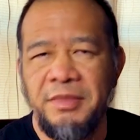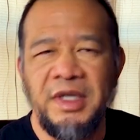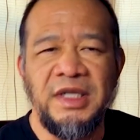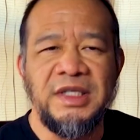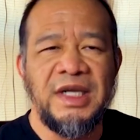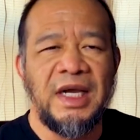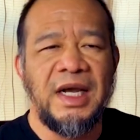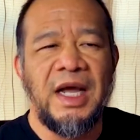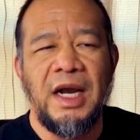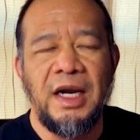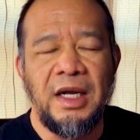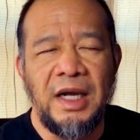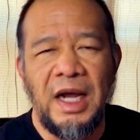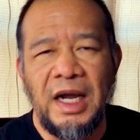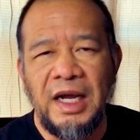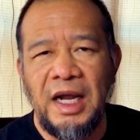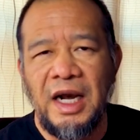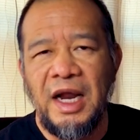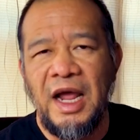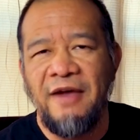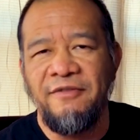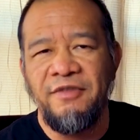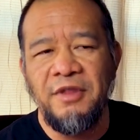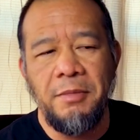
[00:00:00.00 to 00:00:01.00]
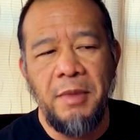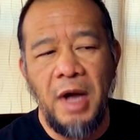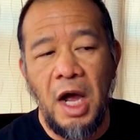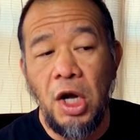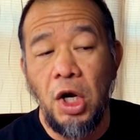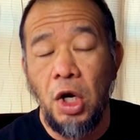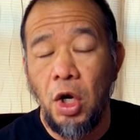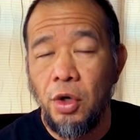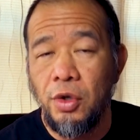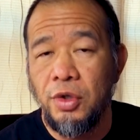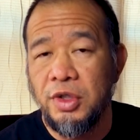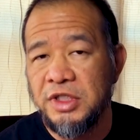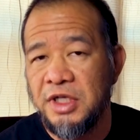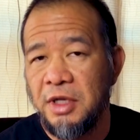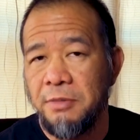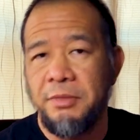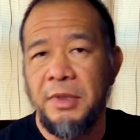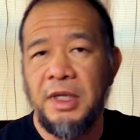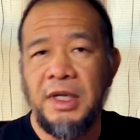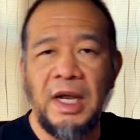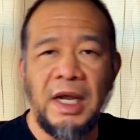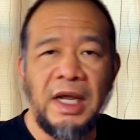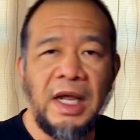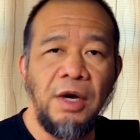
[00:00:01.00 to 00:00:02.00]
It means I gotta have them unlearn
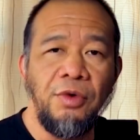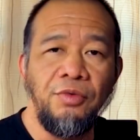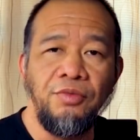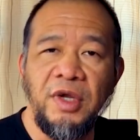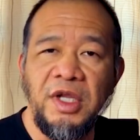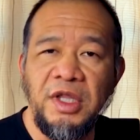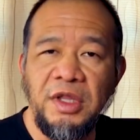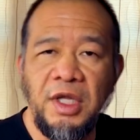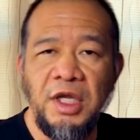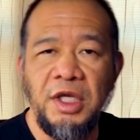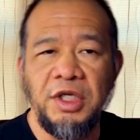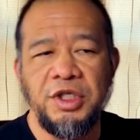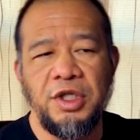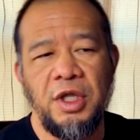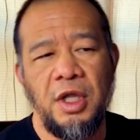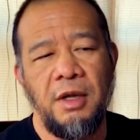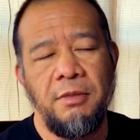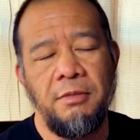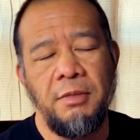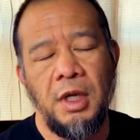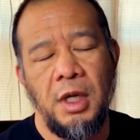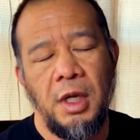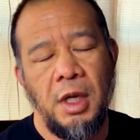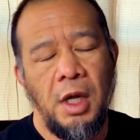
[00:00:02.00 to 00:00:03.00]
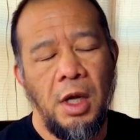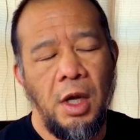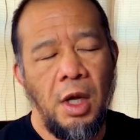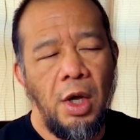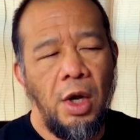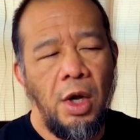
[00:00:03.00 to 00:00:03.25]
something, I gotta reteach them.